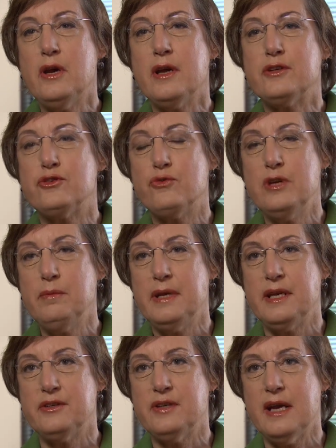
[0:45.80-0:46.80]
are extremely
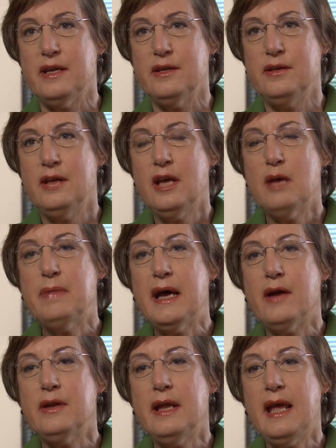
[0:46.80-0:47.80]
excited about